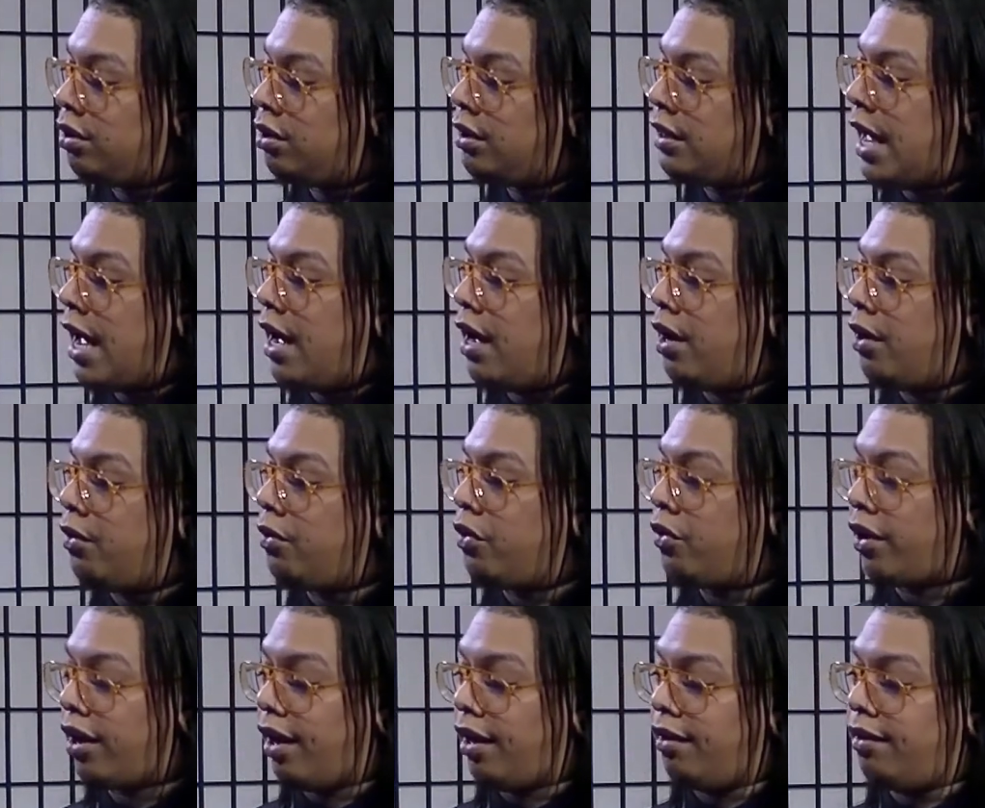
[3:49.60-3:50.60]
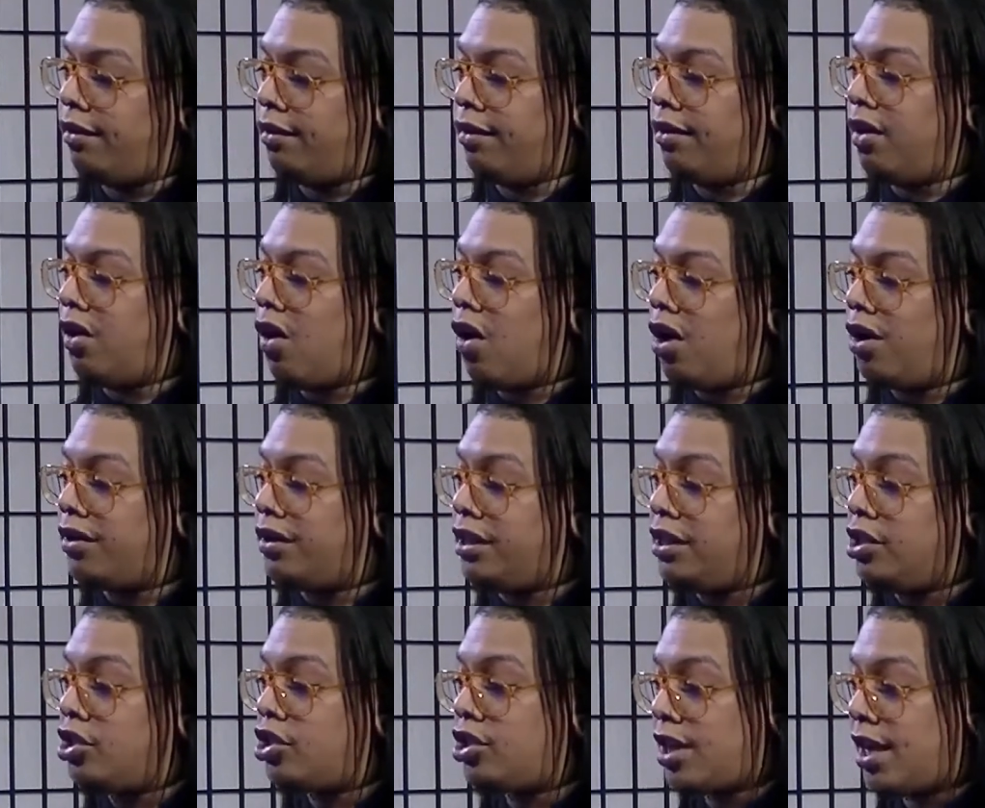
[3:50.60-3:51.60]
Now, okay, are
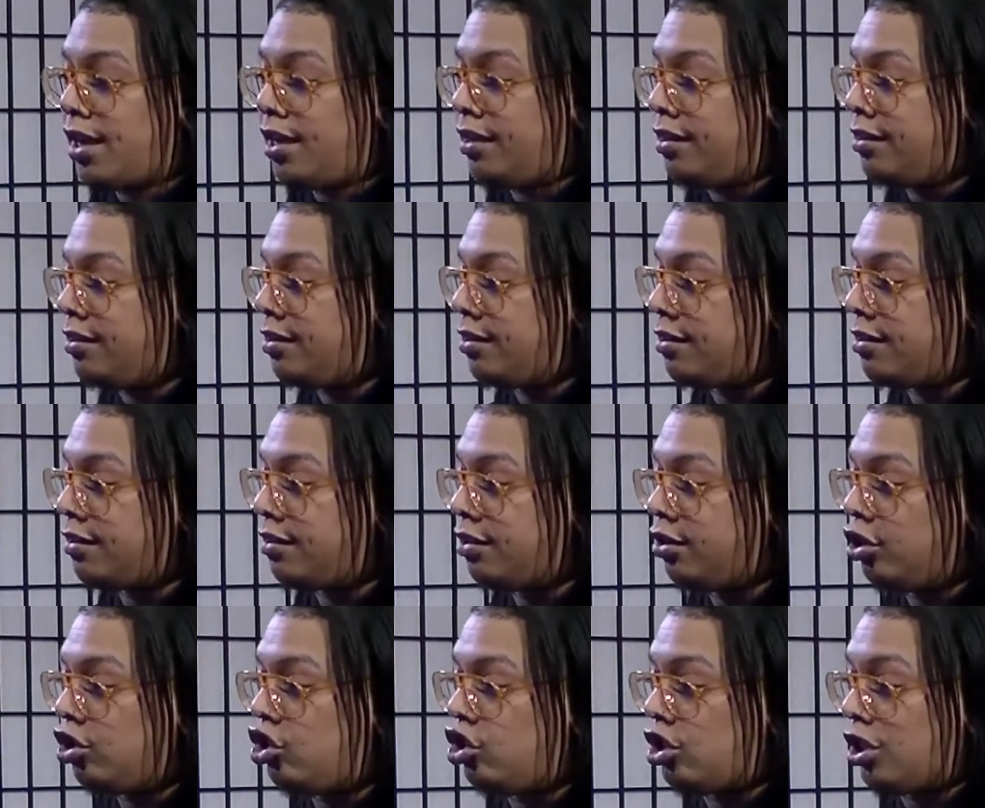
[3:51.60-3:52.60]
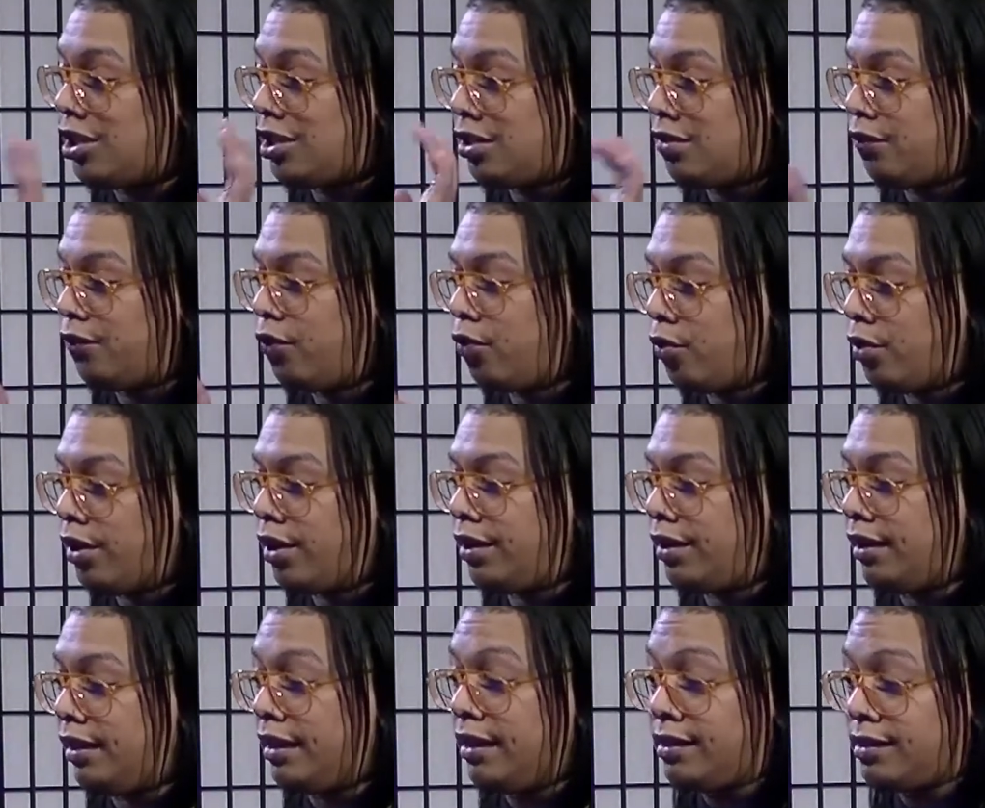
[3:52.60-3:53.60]
these shades just for
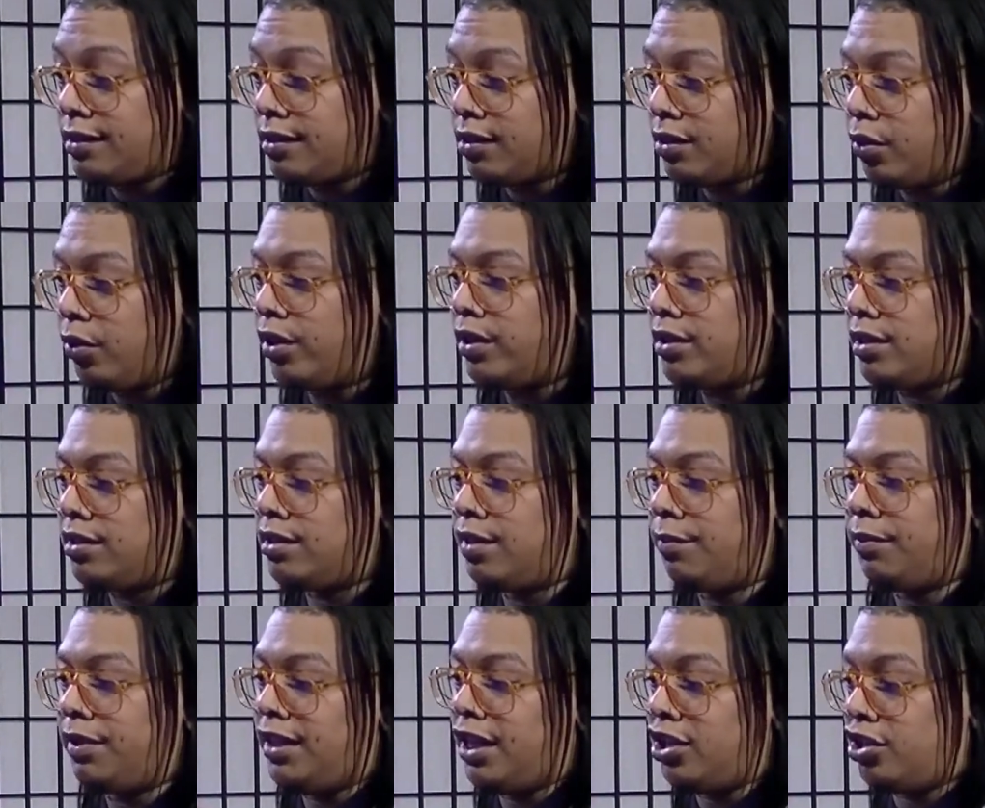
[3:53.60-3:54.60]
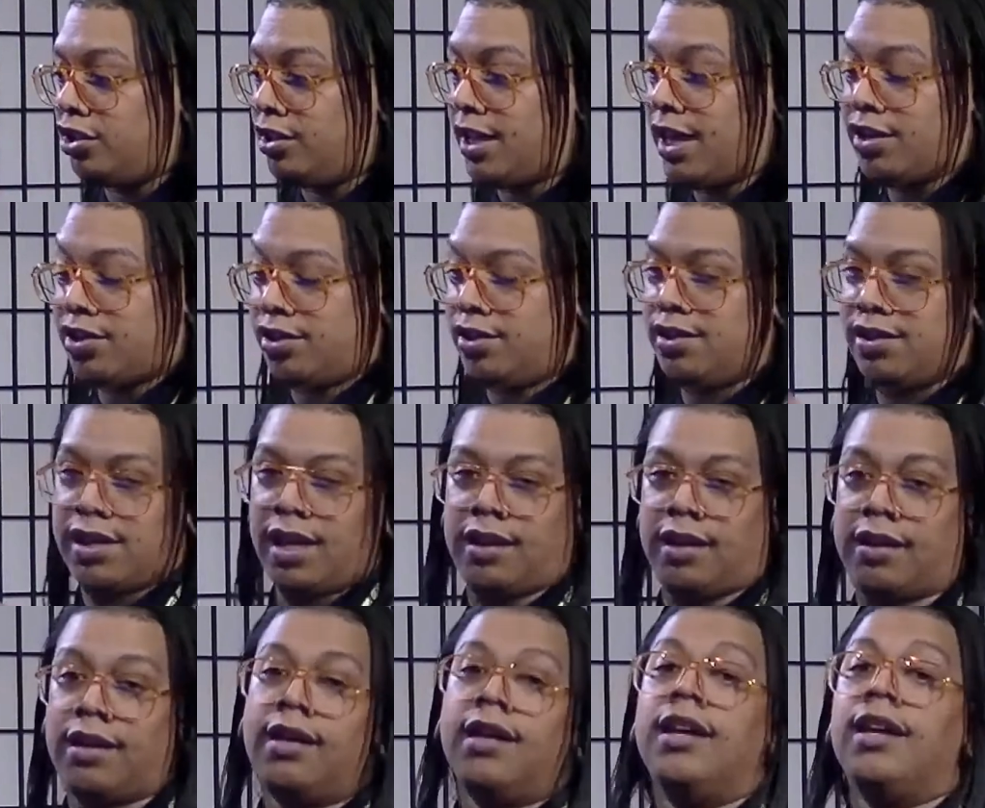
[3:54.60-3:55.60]
this, or is this something that she's actually selling?